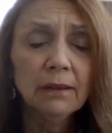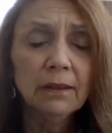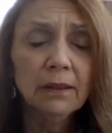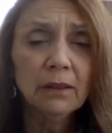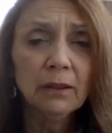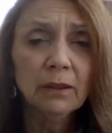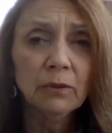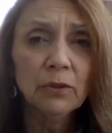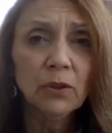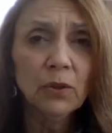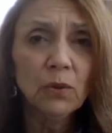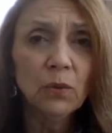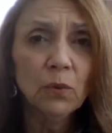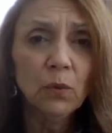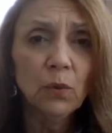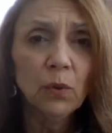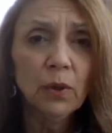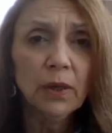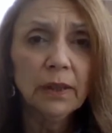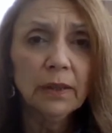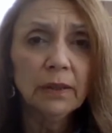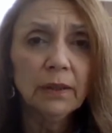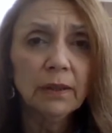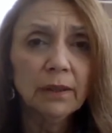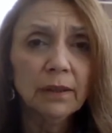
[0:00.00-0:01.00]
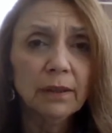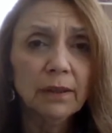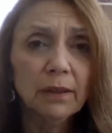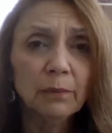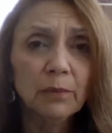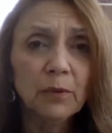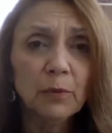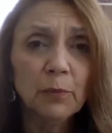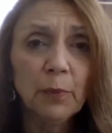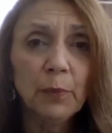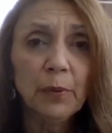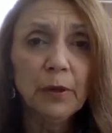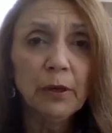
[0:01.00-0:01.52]
don't want them to
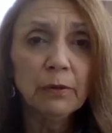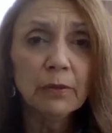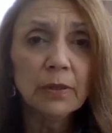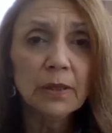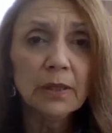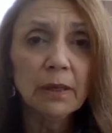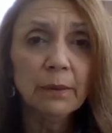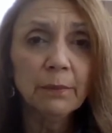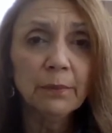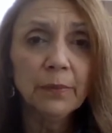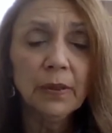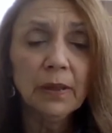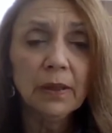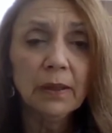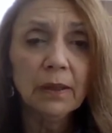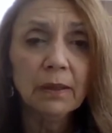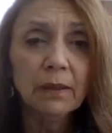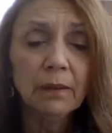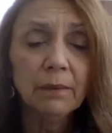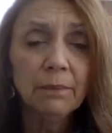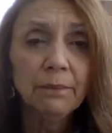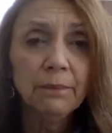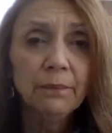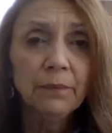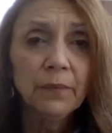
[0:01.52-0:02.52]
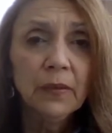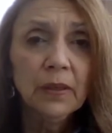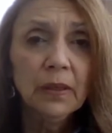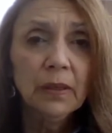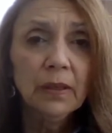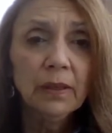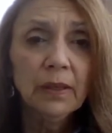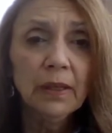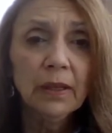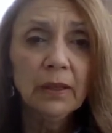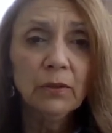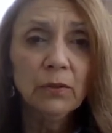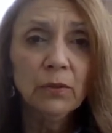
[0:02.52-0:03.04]
prepare something
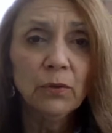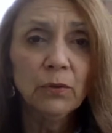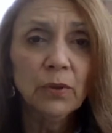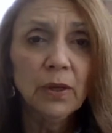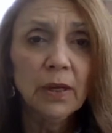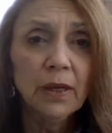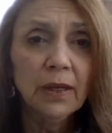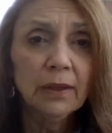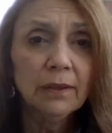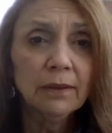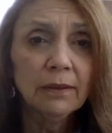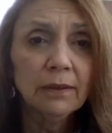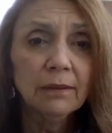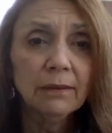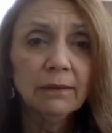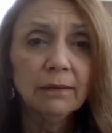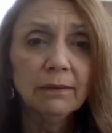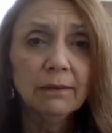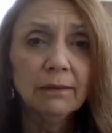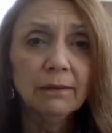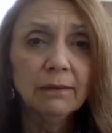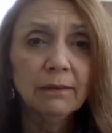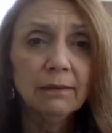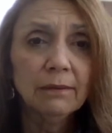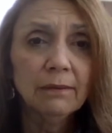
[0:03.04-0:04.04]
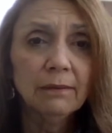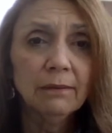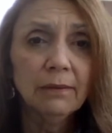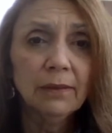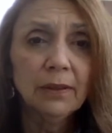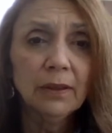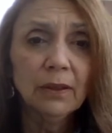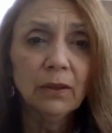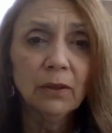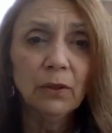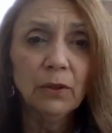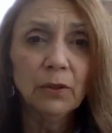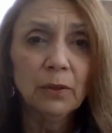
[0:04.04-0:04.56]
that you're not
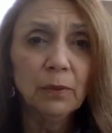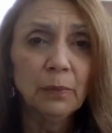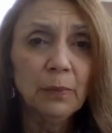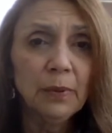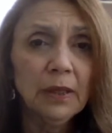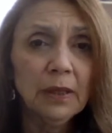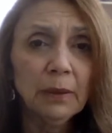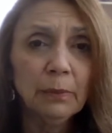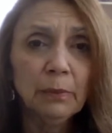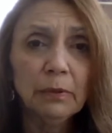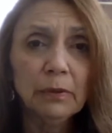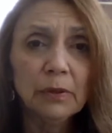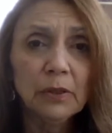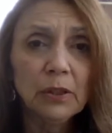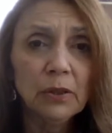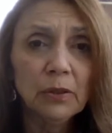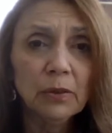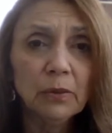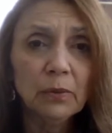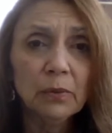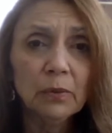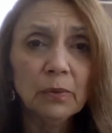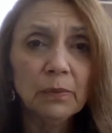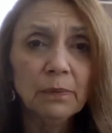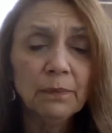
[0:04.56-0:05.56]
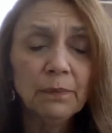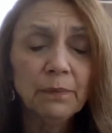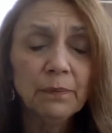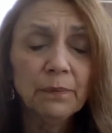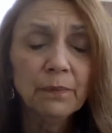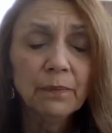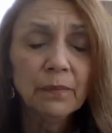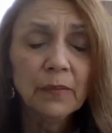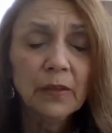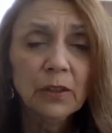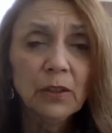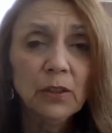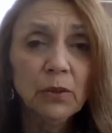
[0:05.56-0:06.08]
going to be able to
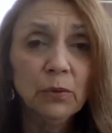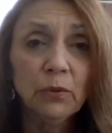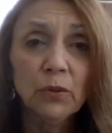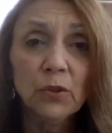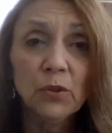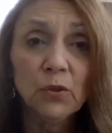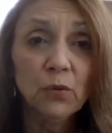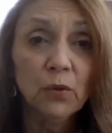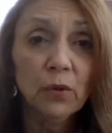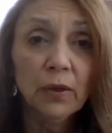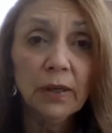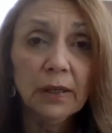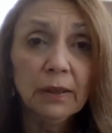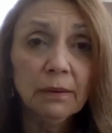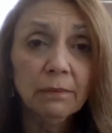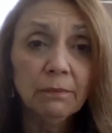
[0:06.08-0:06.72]
enjoy.